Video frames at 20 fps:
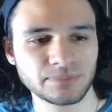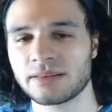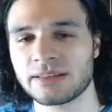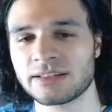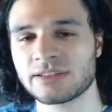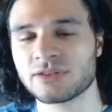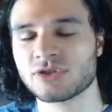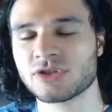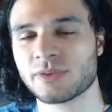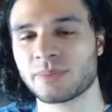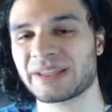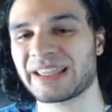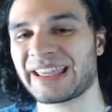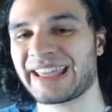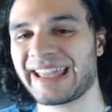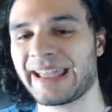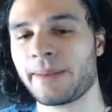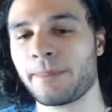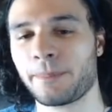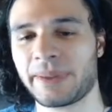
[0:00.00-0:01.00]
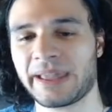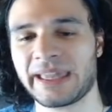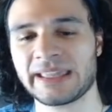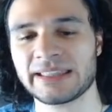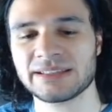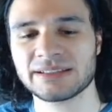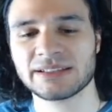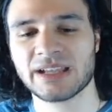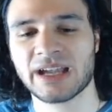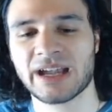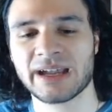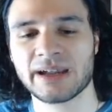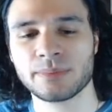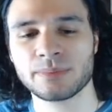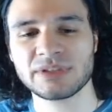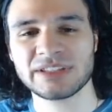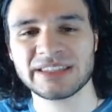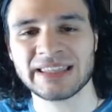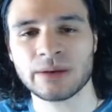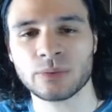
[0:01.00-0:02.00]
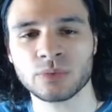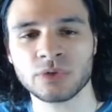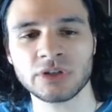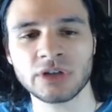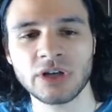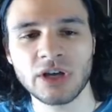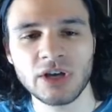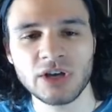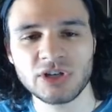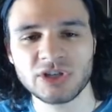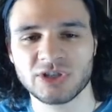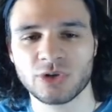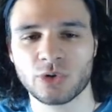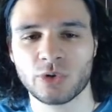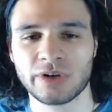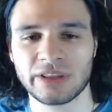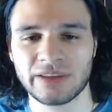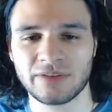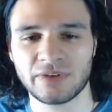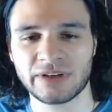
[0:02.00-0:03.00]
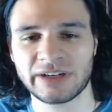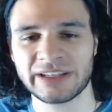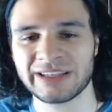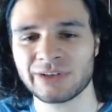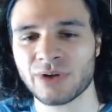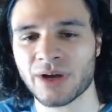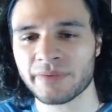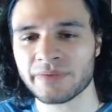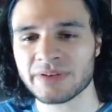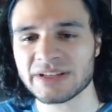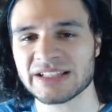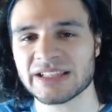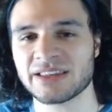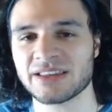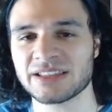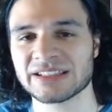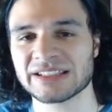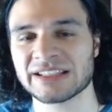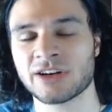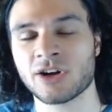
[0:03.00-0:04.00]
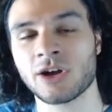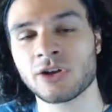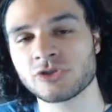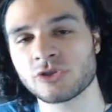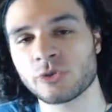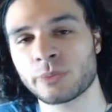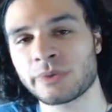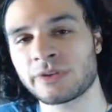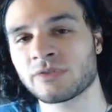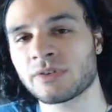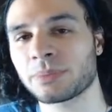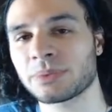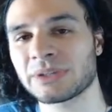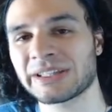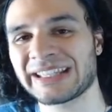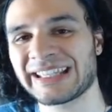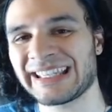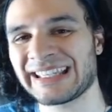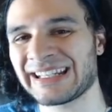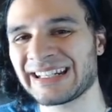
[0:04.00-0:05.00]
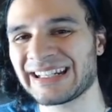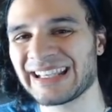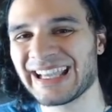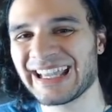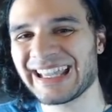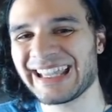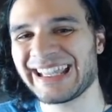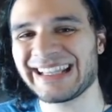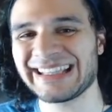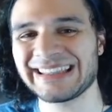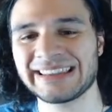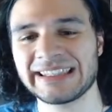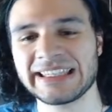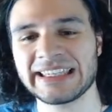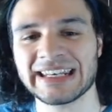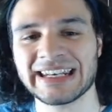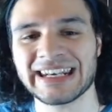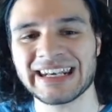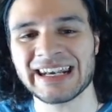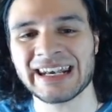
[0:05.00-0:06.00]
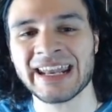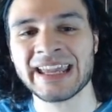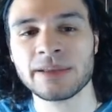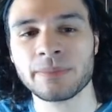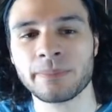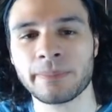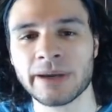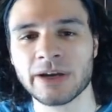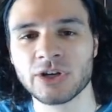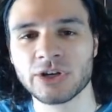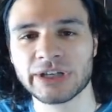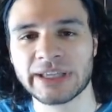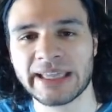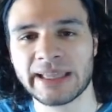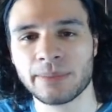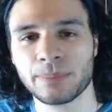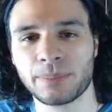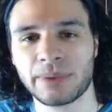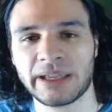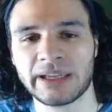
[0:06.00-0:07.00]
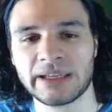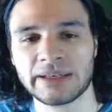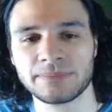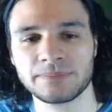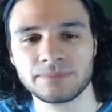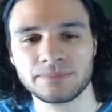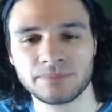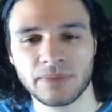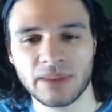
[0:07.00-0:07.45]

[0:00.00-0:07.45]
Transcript: These are some campaign times that were shown in the video. Obviously, this can also be replicated in the Nightmare campaign.